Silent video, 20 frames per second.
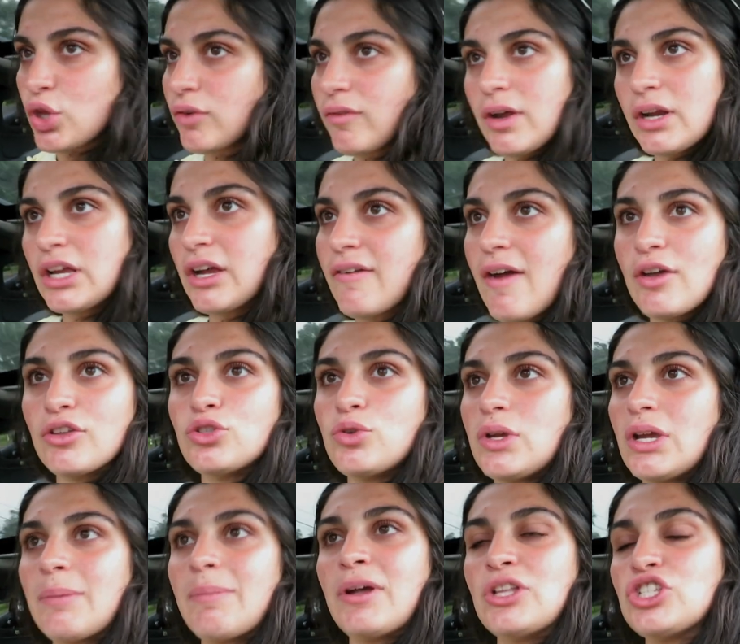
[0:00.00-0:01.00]
They're running around
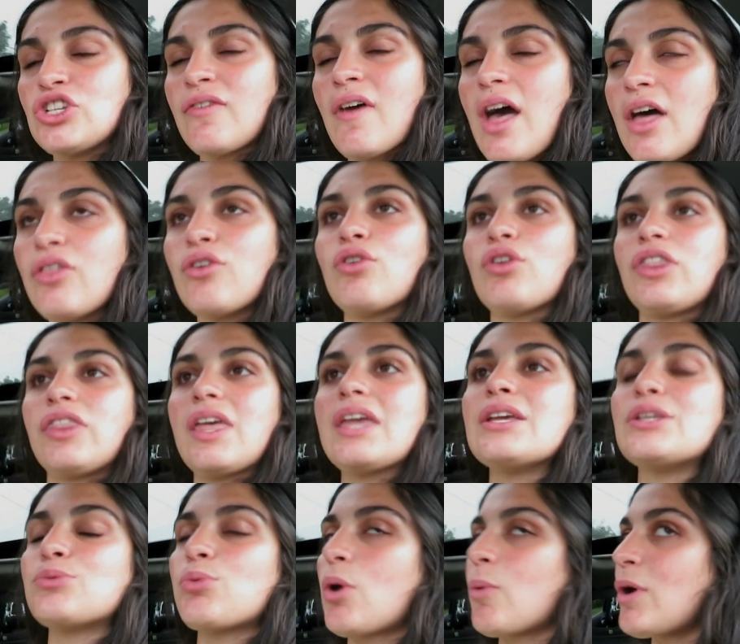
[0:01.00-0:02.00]
doing a bunch of other
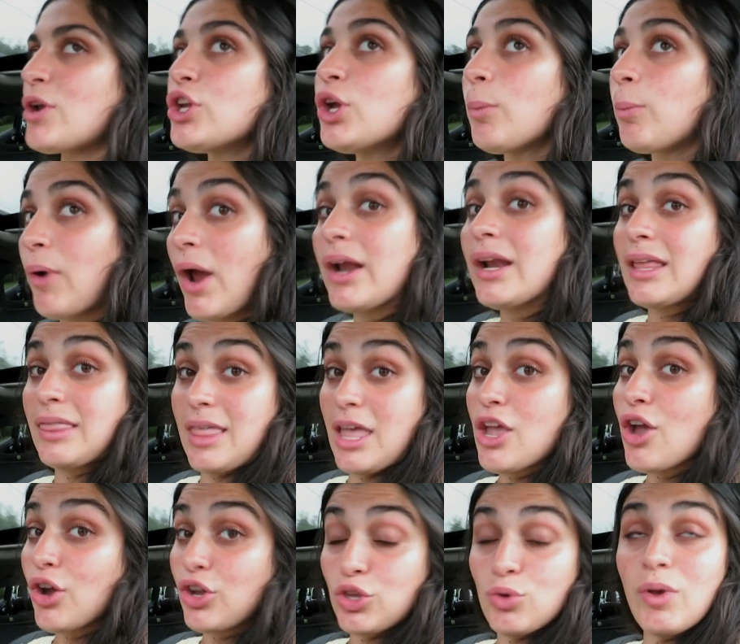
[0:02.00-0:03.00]
things, where when you're pregnant,
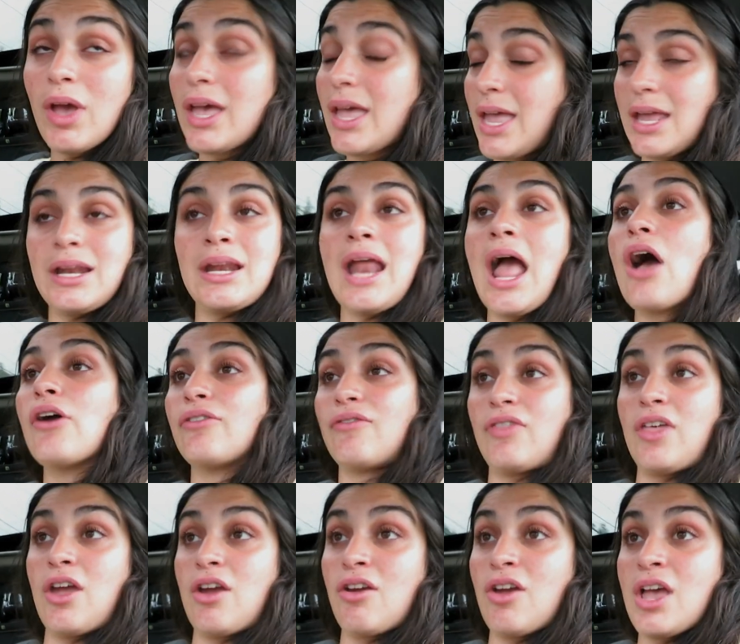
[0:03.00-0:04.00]
you get in and out
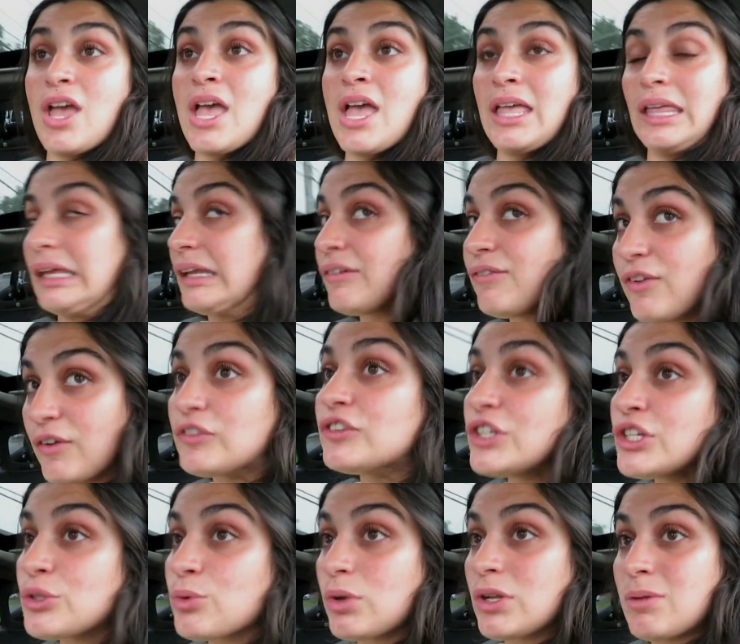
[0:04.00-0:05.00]
of there in
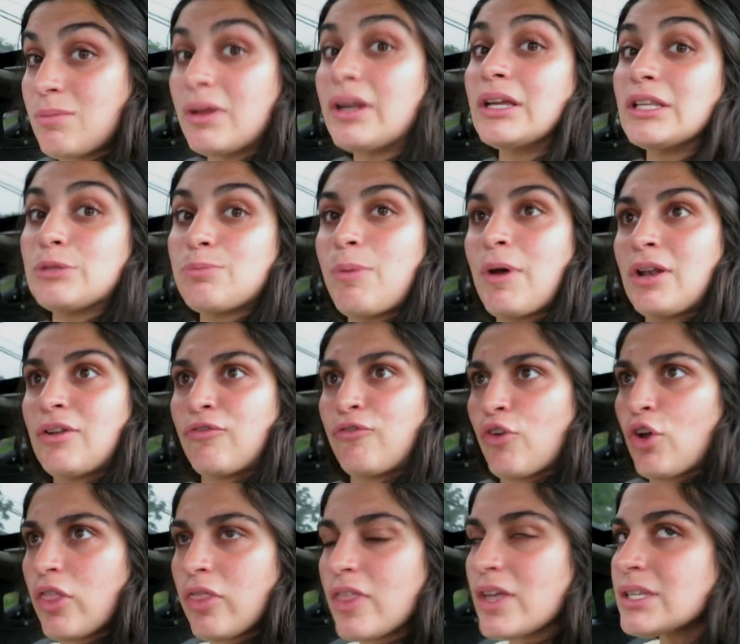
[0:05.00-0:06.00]
15, 20 minutes. But
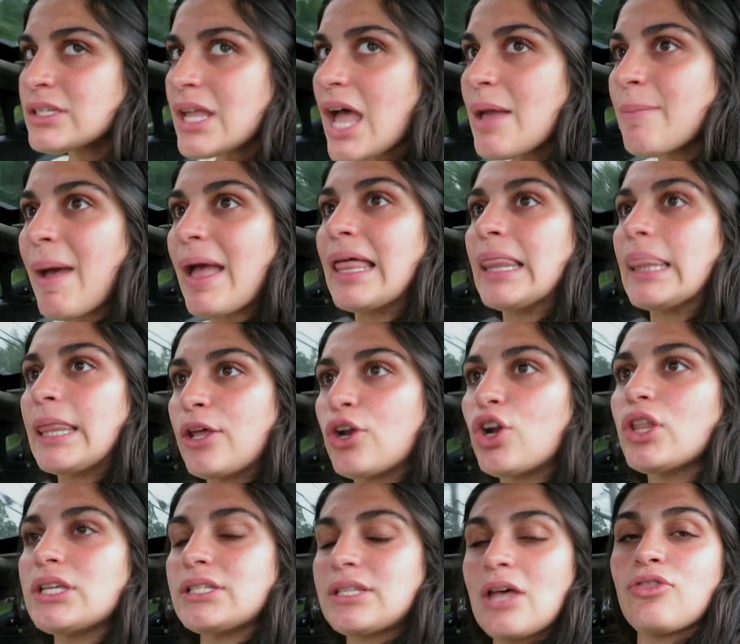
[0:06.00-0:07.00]
for this time, I
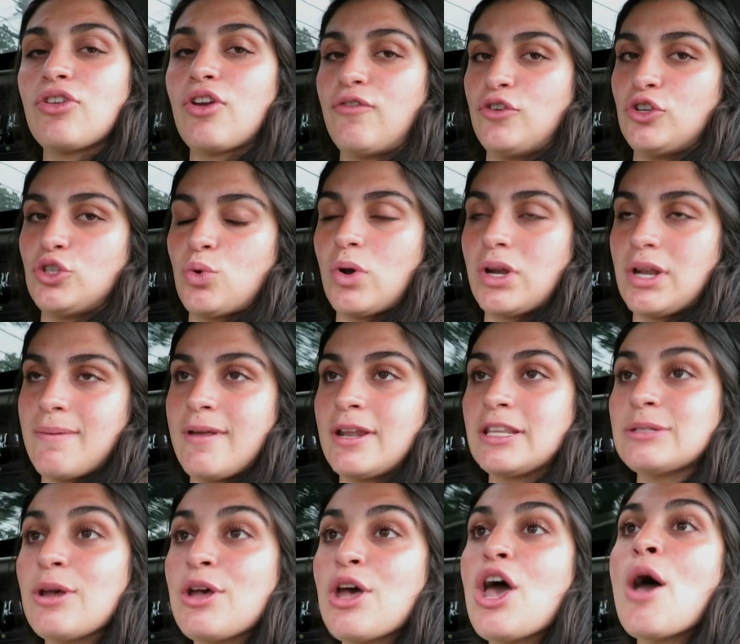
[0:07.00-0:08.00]
literally sat there for 20
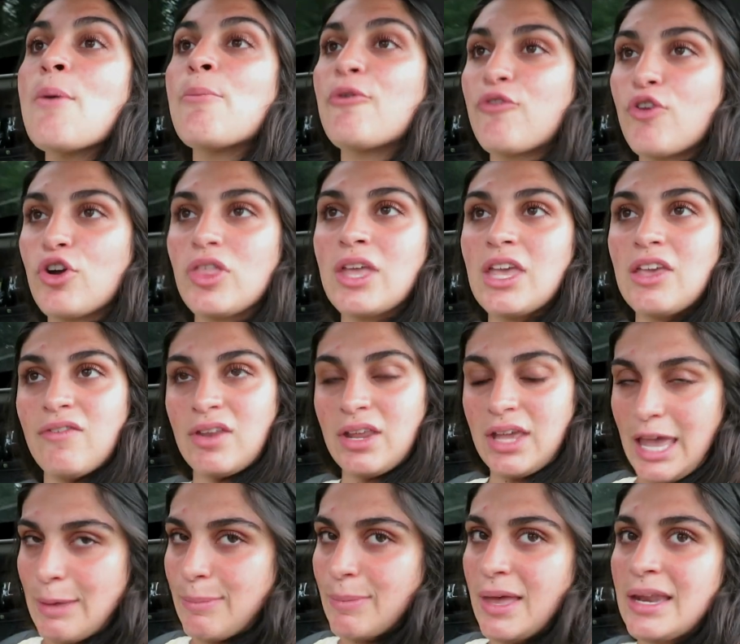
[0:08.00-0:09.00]
minutes before they
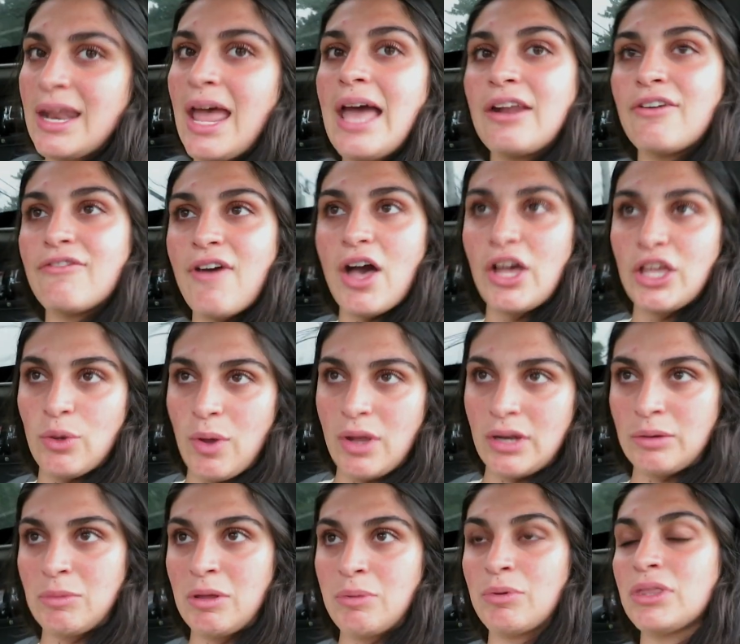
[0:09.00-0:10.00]
even came in and
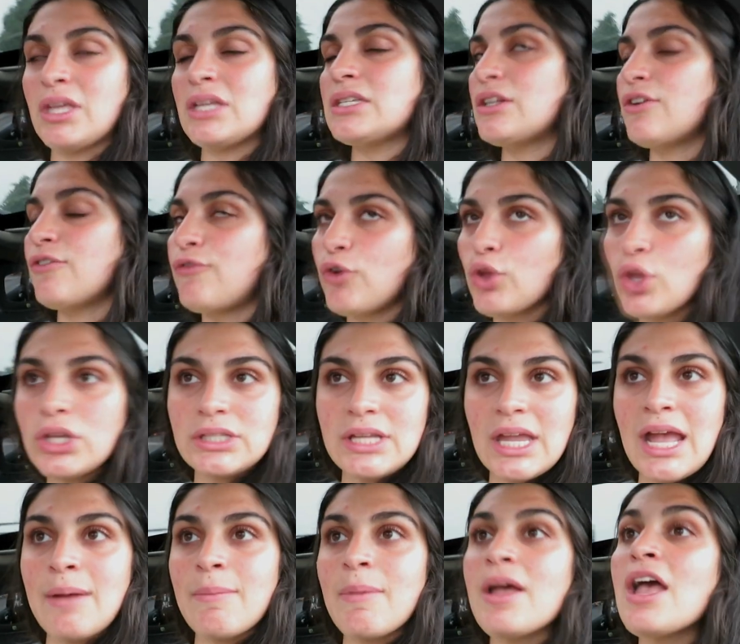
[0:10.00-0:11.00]
evaluated me. But they did a full
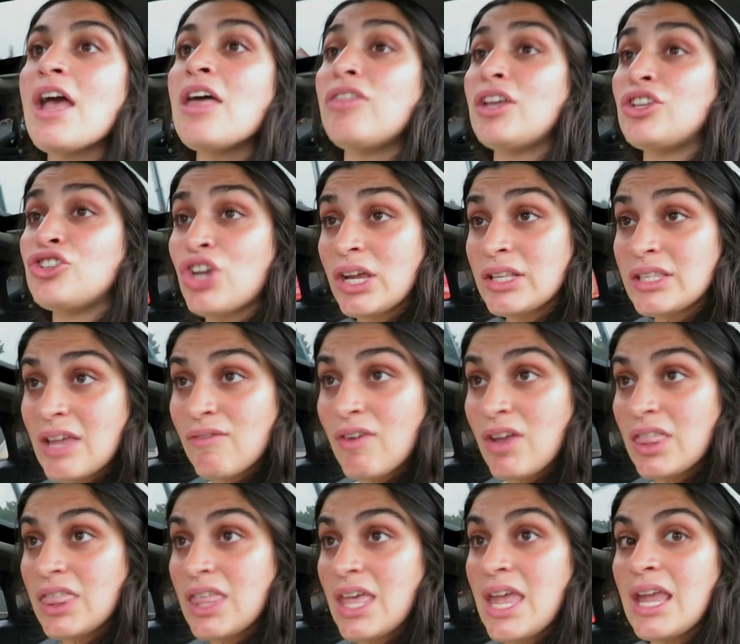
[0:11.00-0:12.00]
exam, they checked
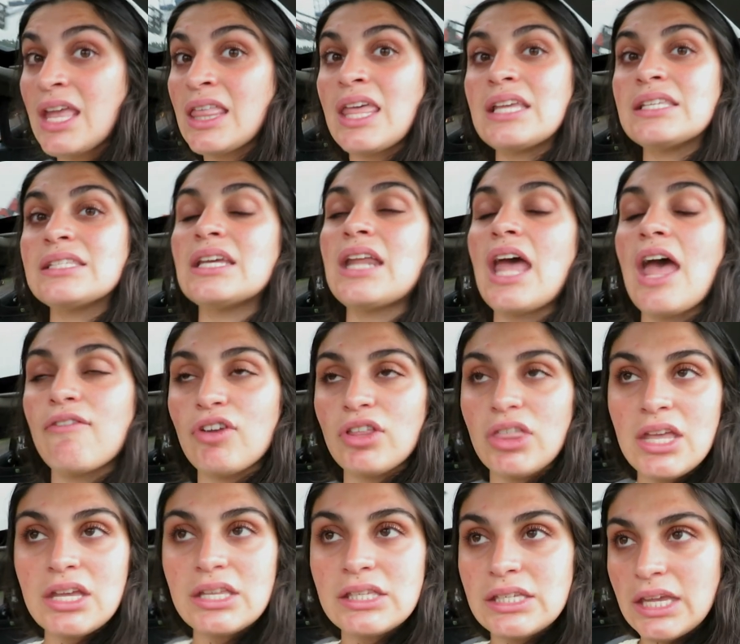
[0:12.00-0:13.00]
everything, they said
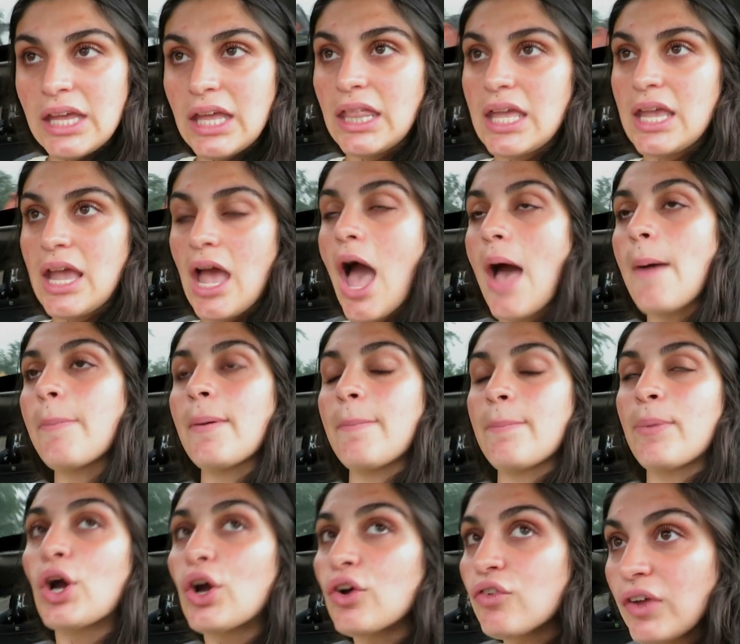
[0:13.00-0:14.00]
everything is healing up
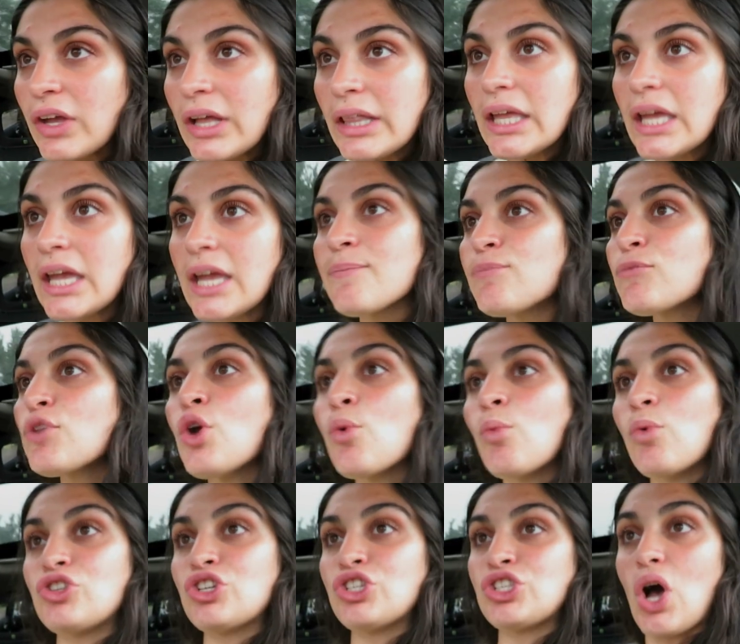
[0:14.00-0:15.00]
perfectly,
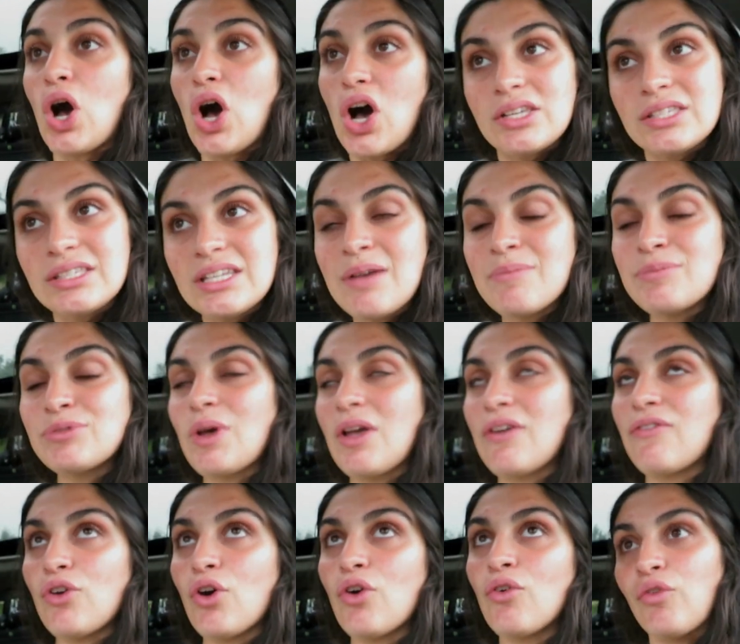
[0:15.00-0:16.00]
which is awesome. So
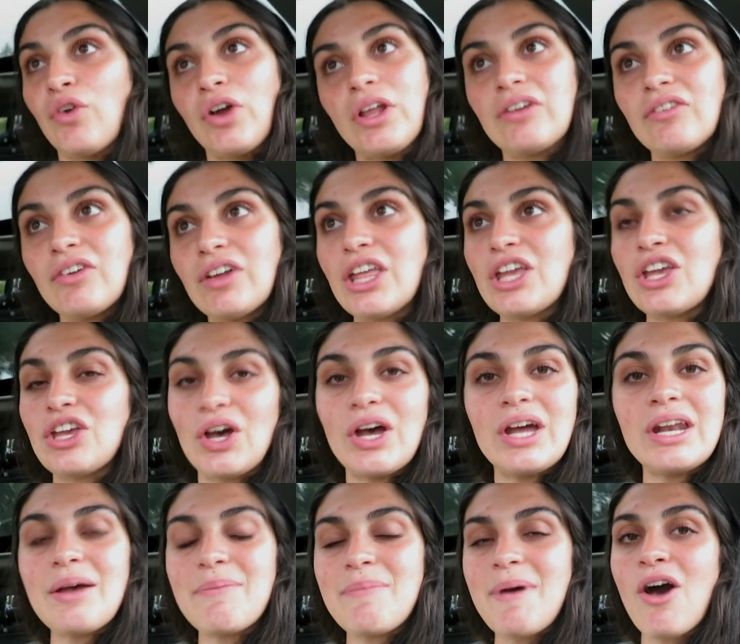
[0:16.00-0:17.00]
I feel really, really
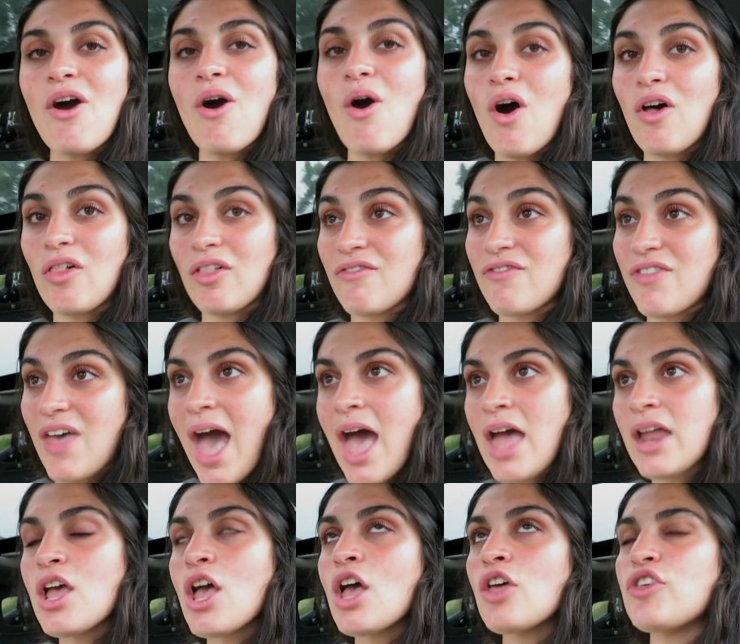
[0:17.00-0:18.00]
good about all of
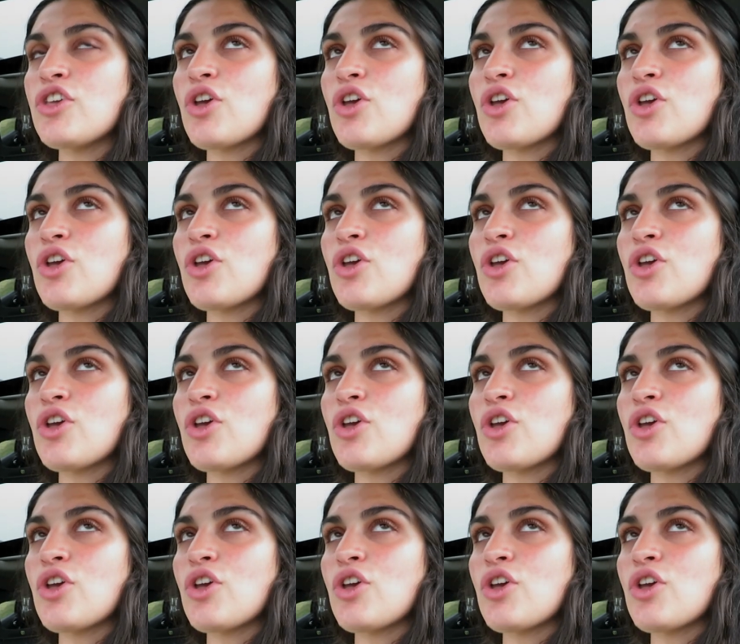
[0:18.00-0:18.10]
that.